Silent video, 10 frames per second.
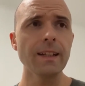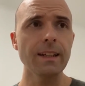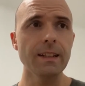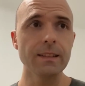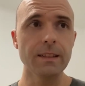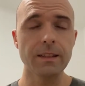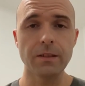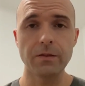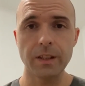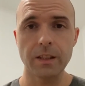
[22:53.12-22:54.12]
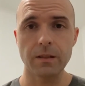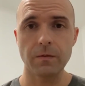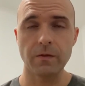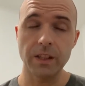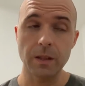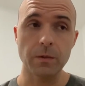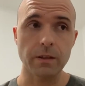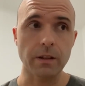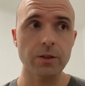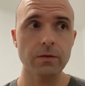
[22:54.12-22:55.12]
And in the VM
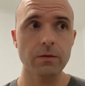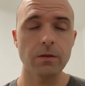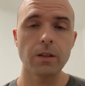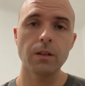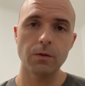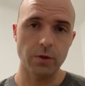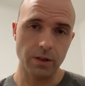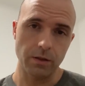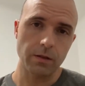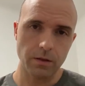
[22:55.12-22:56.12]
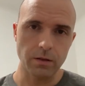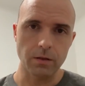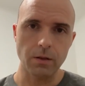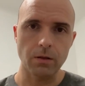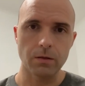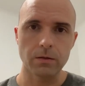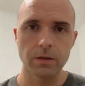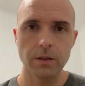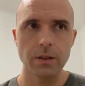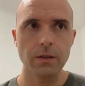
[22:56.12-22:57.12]
section, which is still called
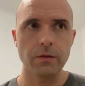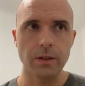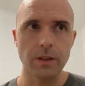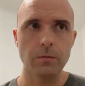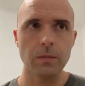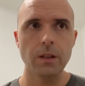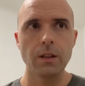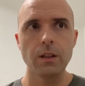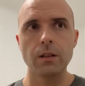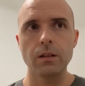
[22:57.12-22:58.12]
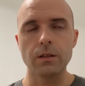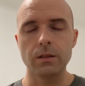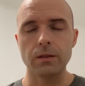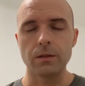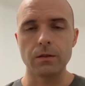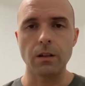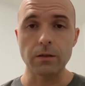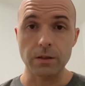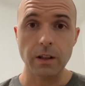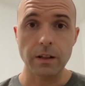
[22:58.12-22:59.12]
VM, our
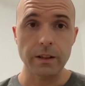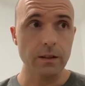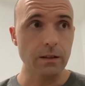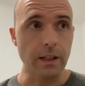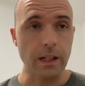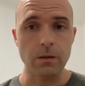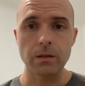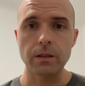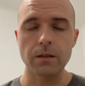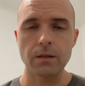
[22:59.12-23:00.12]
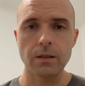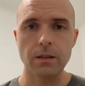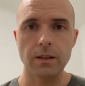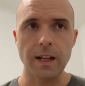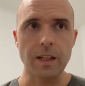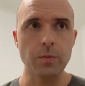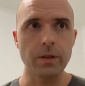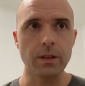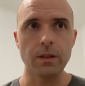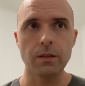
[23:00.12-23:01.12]
target now is the
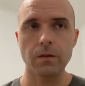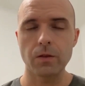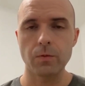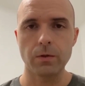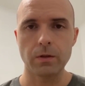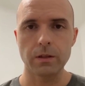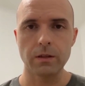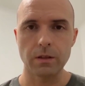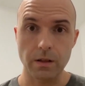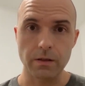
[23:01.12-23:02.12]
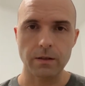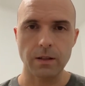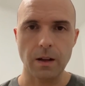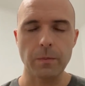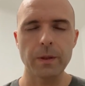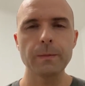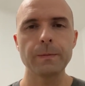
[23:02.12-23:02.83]
IP of the board in our setup.